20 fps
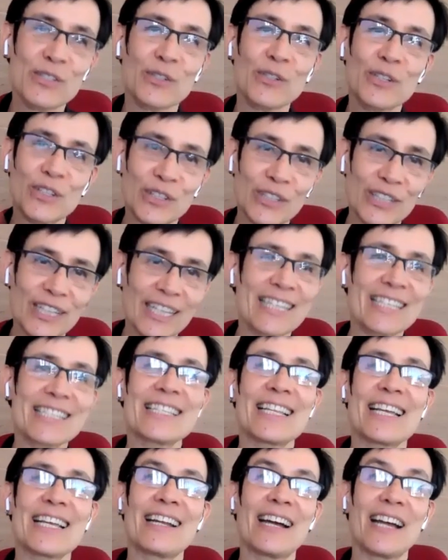circle,
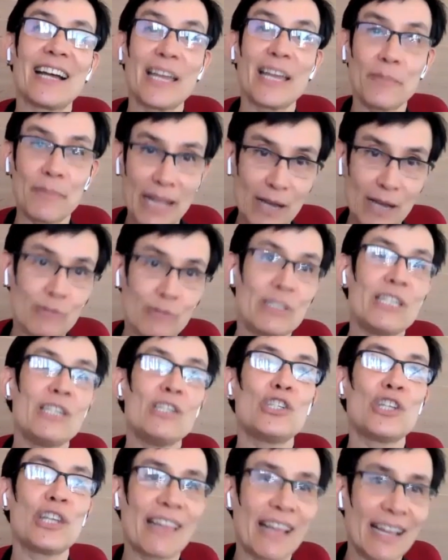is that I am now
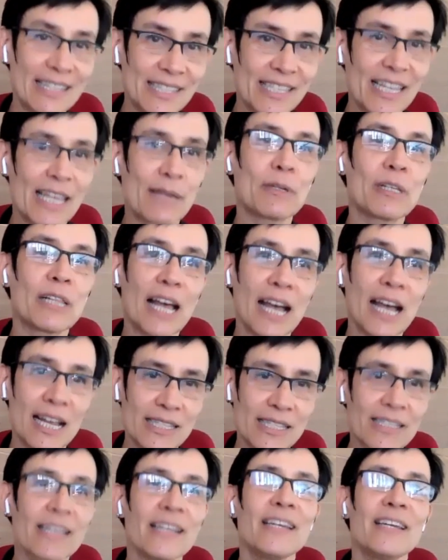teaching that same
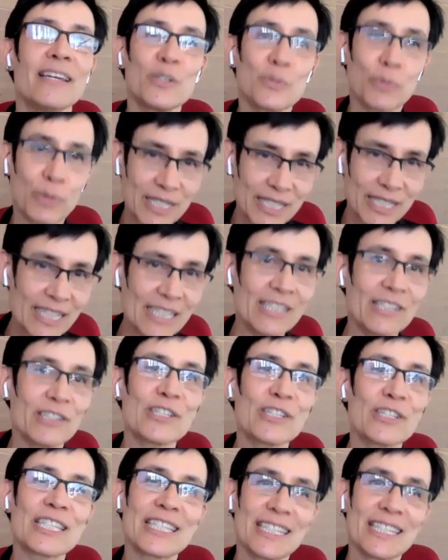class 20
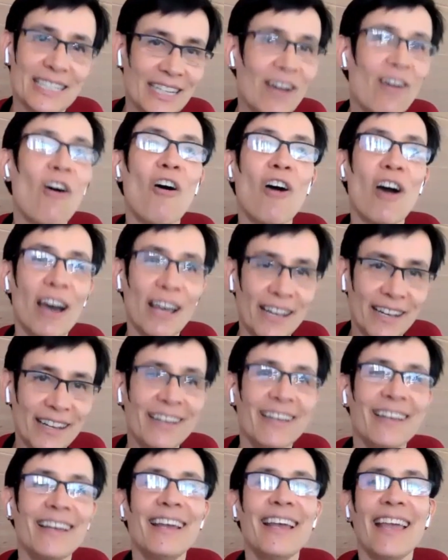years on,
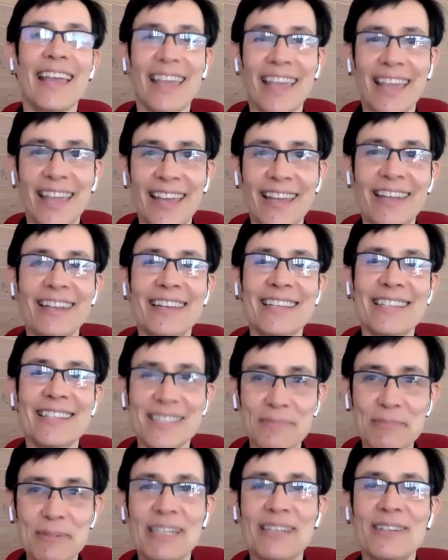and
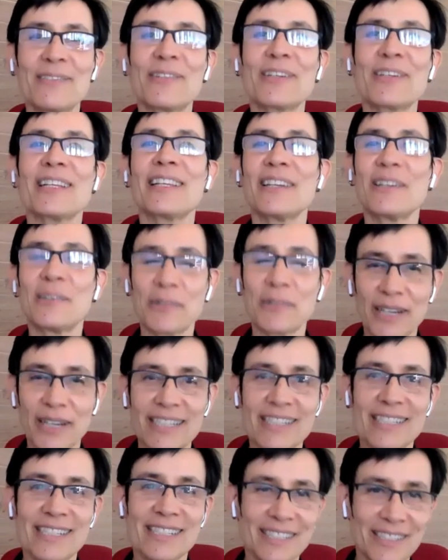it's been a really
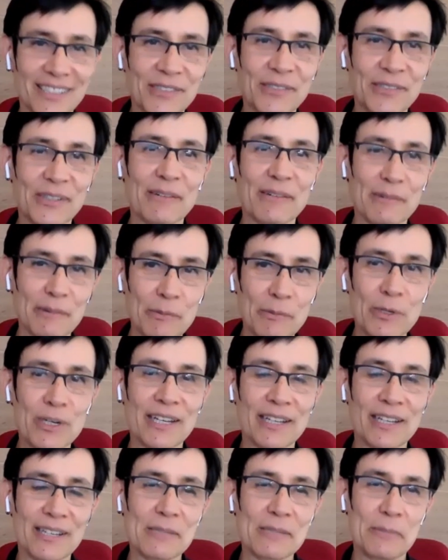great,
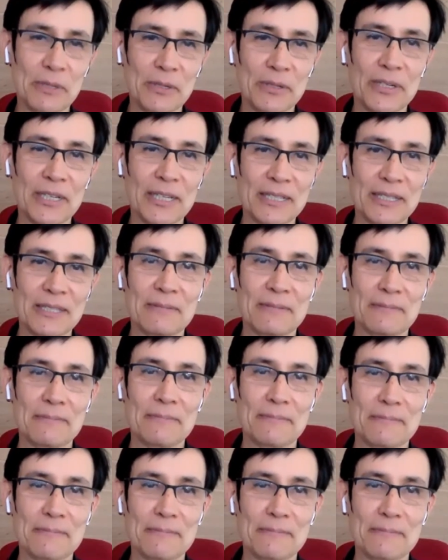rewarding experience.